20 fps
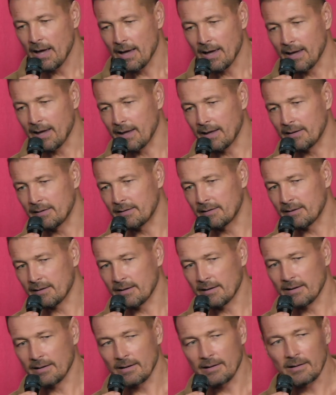And
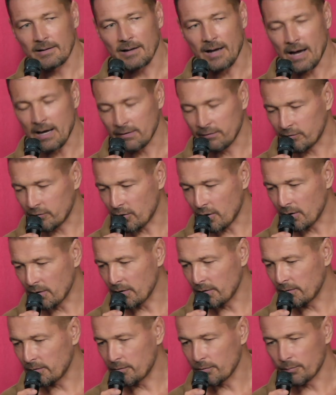uh, I
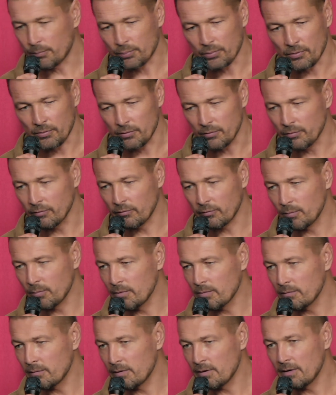started to produce
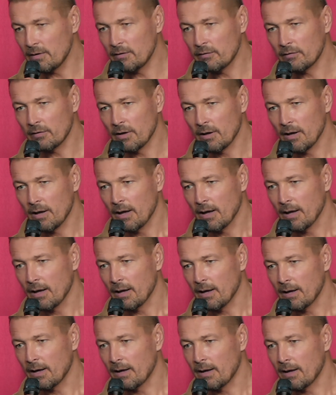movies.
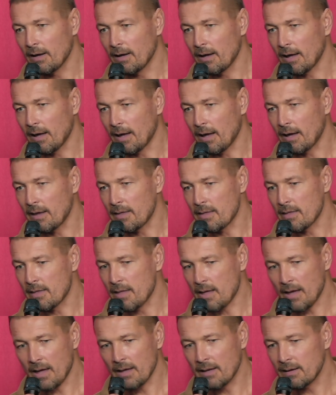Uh,
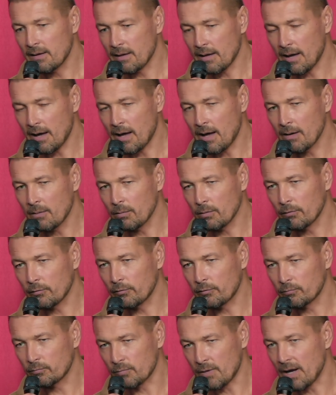and then I
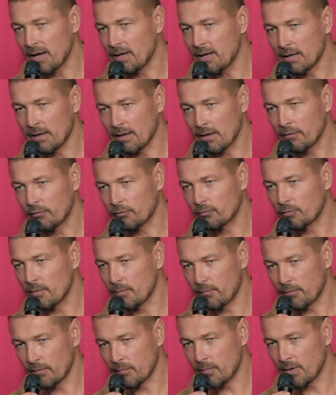was writing a
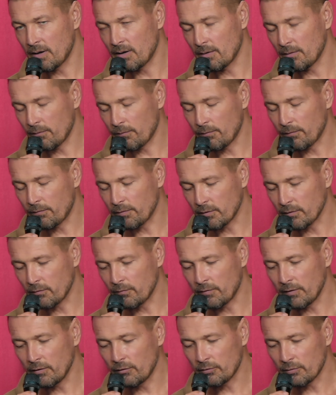script for my first
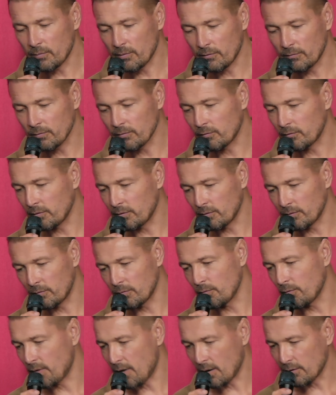feature, which was in
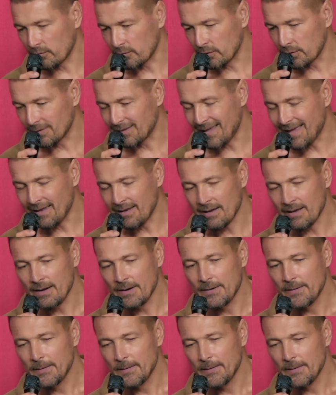2010.